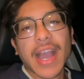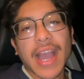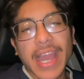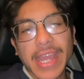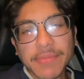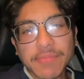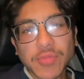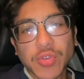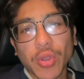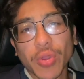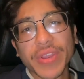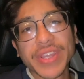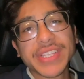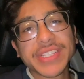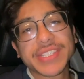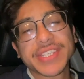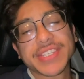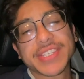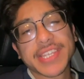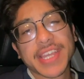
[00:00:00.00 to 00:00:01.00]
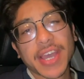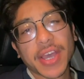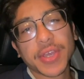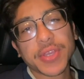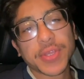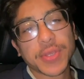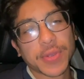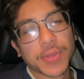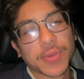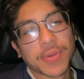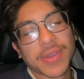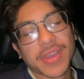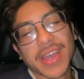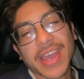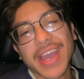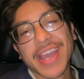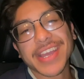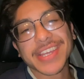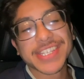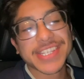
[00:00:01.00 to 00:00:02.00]
I'm going to tell you
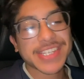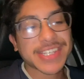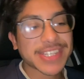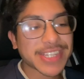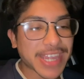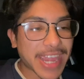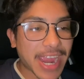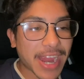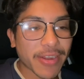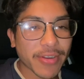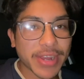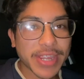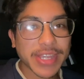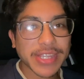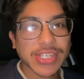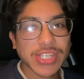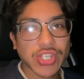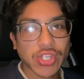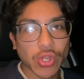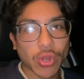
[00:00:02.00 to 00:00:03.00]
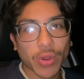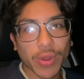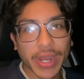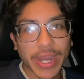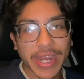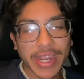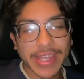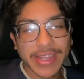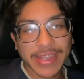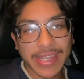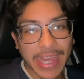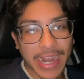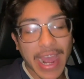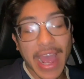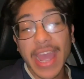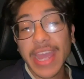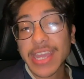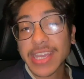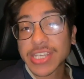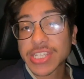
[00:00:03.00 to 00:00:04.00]
a scary story that
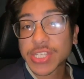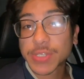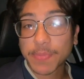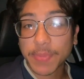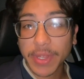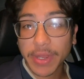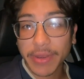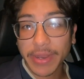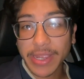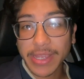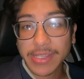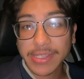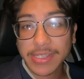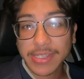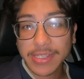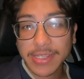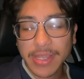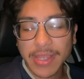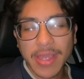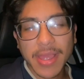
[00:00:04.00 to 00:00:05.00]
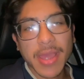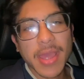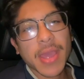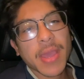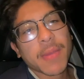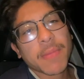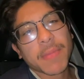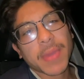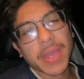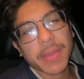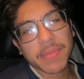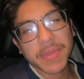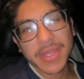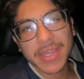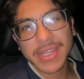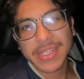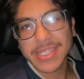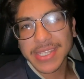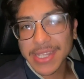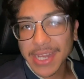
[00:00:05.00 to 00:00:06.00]
I experienced. Maybe
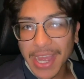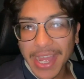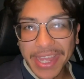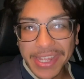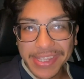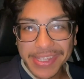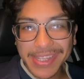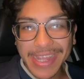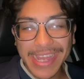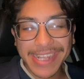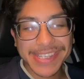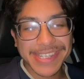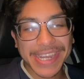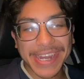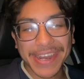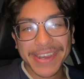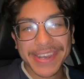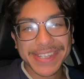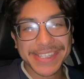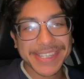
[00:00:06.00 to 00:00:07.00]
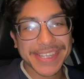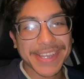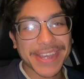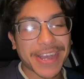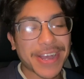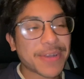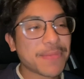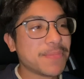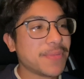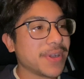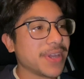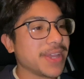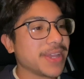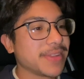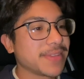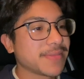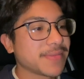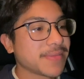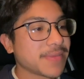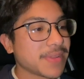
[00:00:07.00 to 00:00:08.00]
it's not that scary to y'all, but
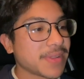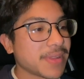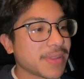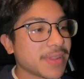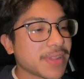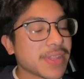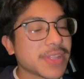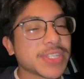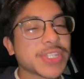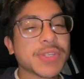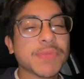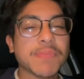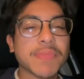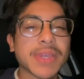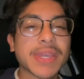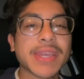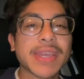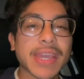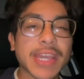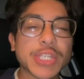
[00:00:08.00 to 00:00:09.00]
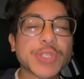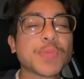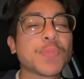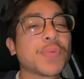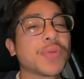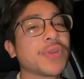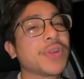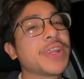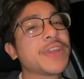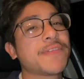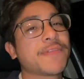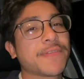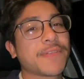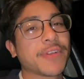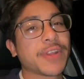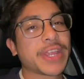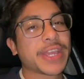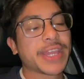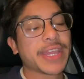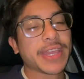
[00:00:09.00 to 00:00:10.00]
to me, it's pretty
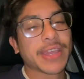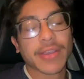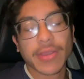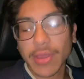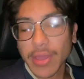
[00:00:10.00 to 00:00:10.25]
freaky.